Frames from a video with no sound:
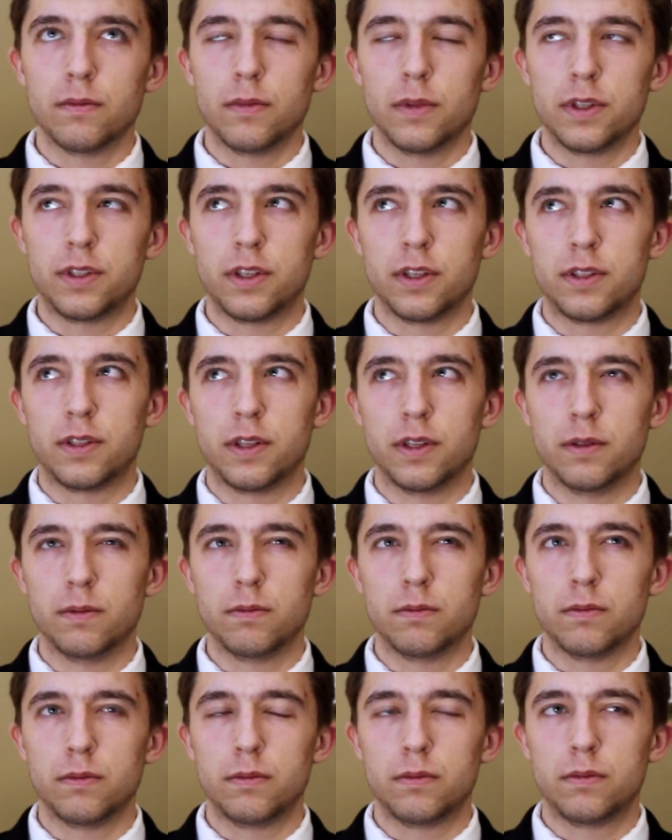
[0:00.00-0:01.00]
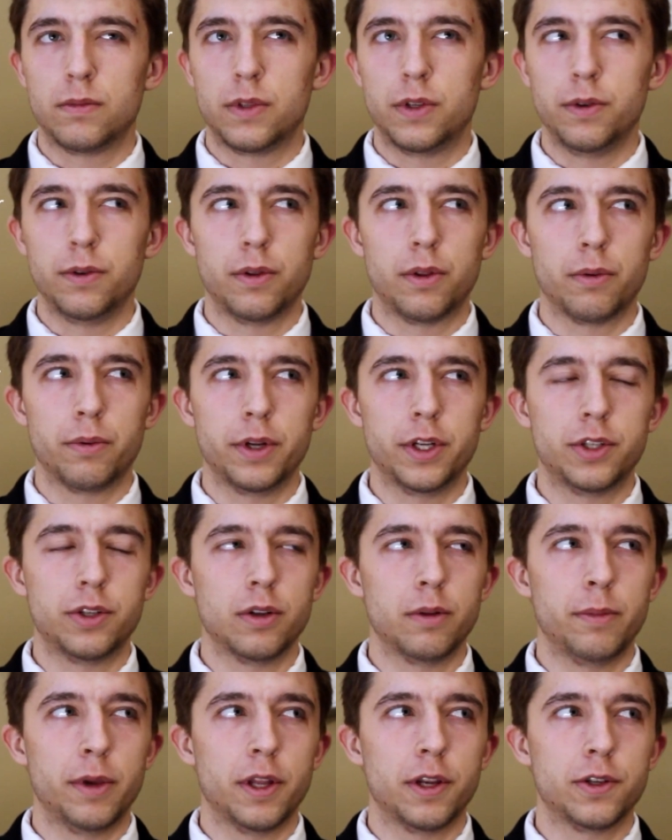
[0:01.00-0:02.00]
assistant to the
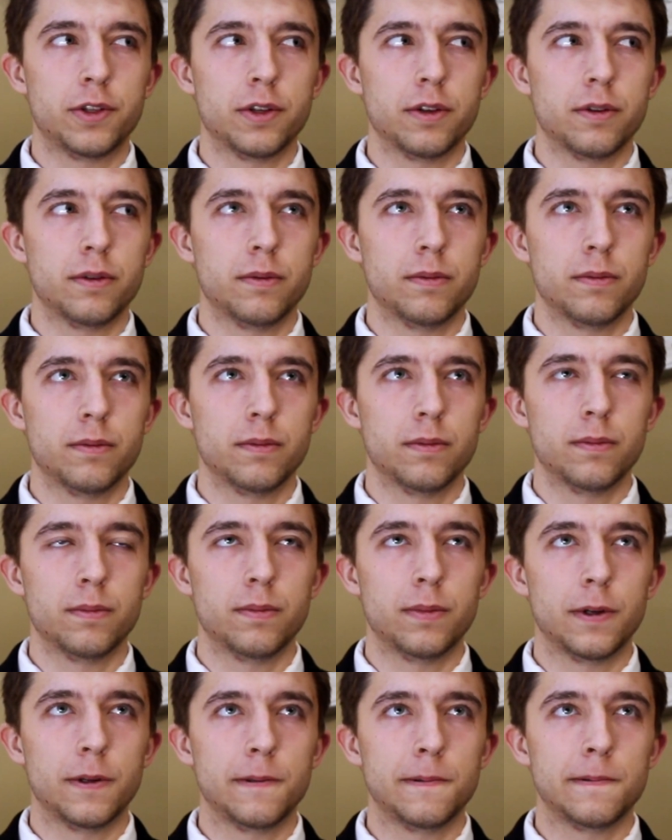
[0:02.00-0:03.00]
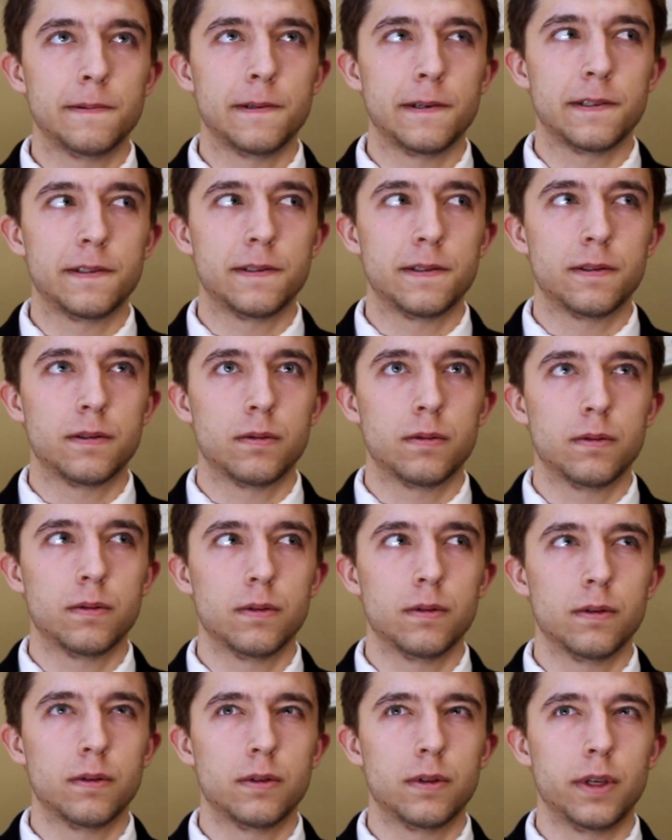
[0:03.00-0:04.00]
regional manager, but that's
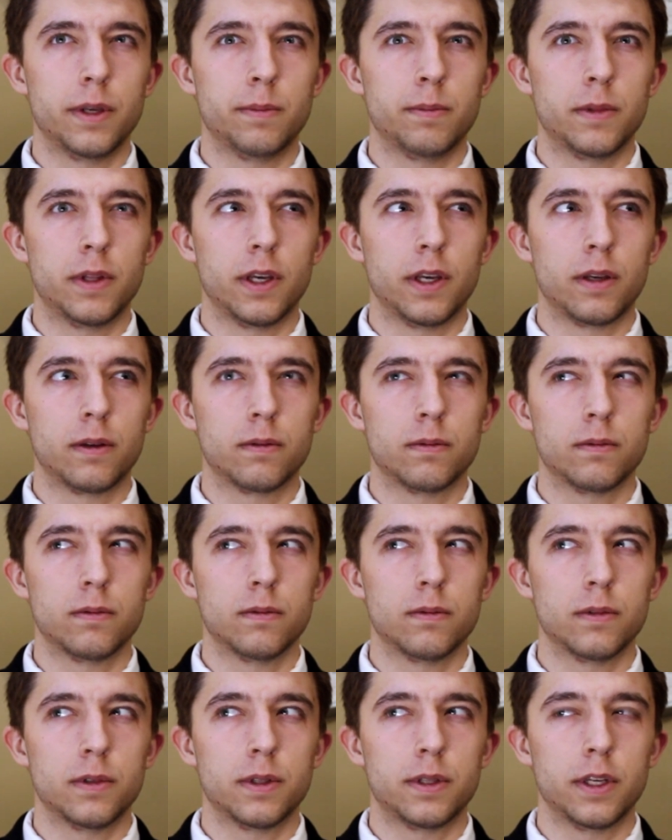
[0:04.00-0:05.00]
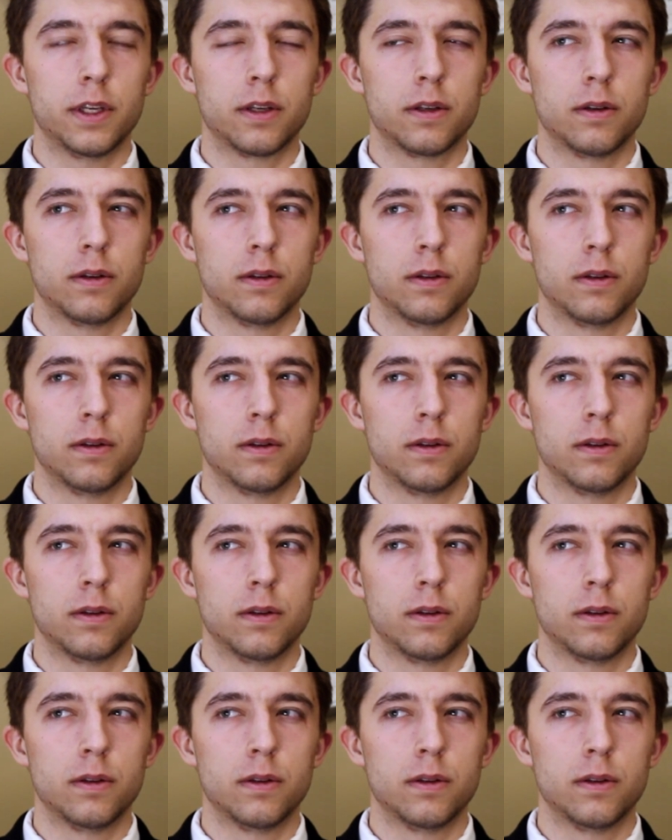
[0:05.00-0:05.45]
the same thing, I think.